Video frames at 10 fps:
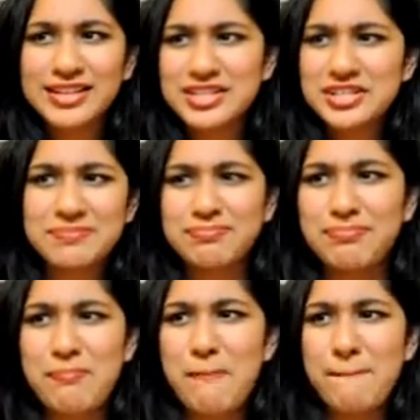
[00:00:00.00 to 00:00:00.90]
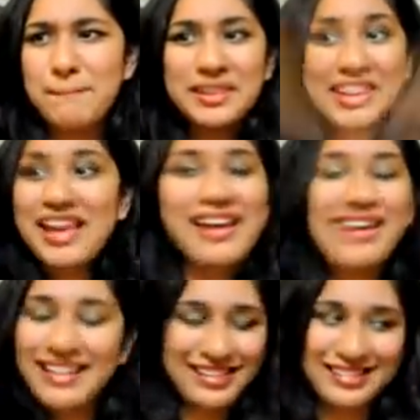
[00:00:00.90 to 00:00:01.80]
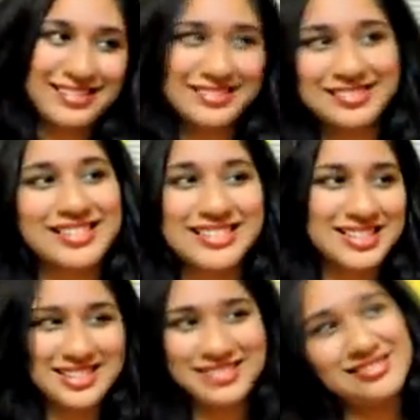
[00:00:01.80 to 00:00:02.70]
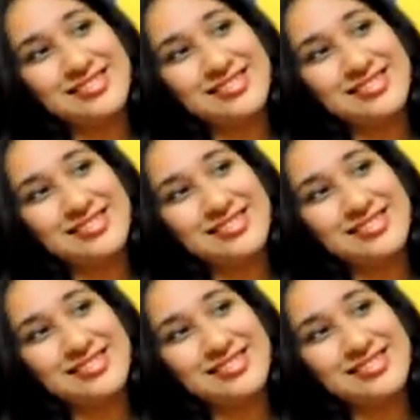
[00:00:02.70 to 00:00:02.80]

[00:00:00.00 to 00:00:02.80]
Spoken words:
like just blah, and just